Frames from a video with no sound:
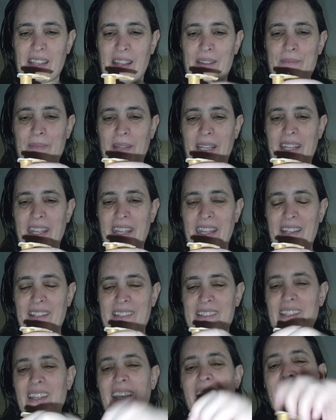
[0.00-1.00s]
on my
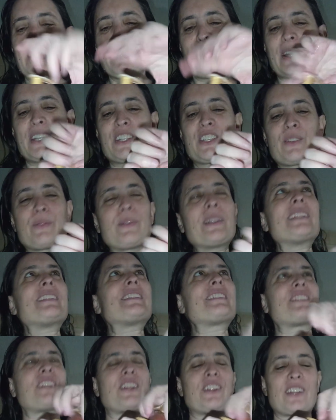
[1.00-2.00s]
hands. Wait, should we
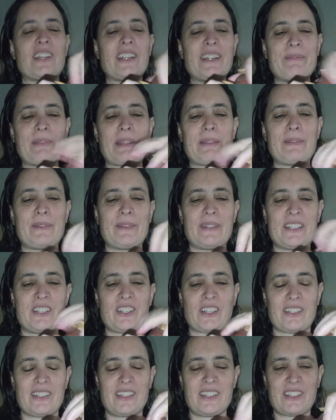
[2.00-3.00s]
stir it? Maybe we
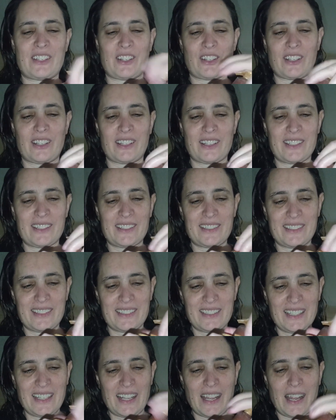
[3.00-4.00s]
should stir it.
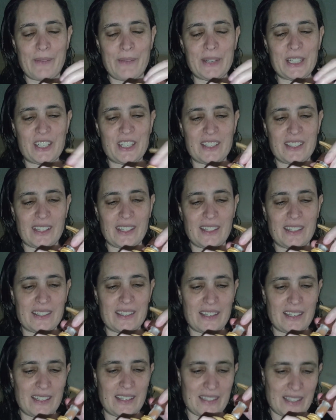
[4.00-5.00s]
How much is
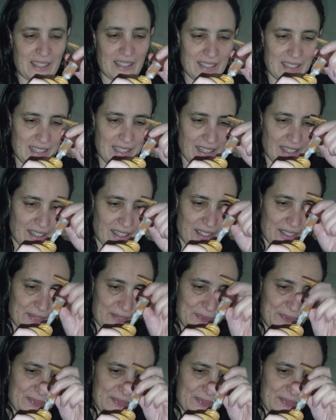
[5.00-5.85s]
in here?